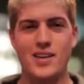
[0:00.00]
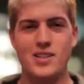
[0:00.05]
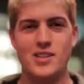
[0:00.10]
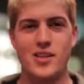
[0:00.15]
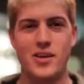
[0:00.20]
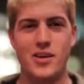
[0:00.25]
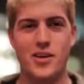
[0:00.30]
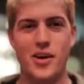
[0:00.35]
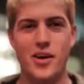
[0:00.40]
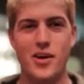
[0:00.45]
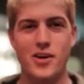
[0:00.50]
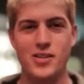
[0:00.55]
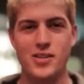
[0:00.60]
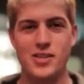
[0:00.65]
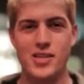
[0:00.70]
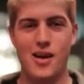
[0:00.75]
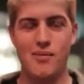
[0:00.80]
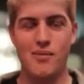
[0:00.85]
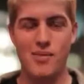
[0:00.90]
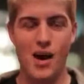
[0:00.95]
To the
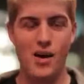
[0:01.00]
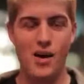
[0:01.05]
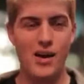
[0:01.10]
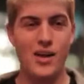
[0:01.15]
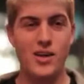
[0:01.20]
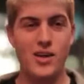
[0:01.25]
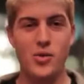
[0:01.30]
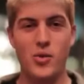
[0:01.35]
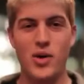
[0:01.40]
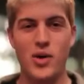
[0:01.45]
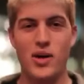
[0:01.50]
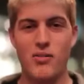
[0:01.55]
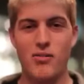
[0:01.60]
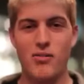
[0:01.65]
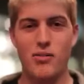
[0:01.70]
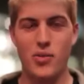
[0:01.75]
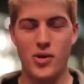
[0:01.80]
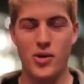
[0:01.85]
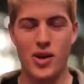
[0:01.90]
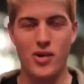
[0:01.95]
girls, um, I'll let you win
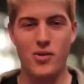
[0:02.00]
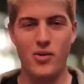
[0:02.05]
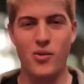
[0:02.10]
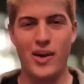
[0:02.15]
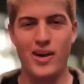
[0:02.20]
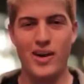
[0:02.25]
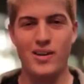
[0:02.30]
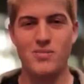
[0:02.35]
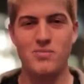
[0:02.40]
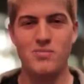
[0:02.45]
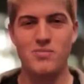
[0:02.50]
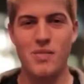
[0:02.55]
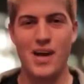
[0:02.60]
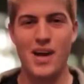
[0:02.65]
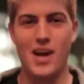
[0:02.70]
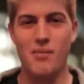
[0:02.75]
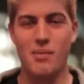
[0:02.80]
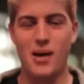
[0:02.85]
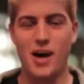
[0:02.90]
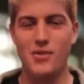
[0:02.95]
if, you uh, know, if we can
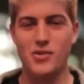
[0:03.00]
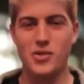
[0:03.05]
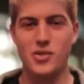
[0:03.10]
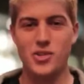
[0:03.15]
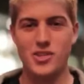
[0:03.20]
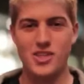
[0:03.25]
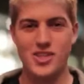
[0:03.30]
meet up afterwards.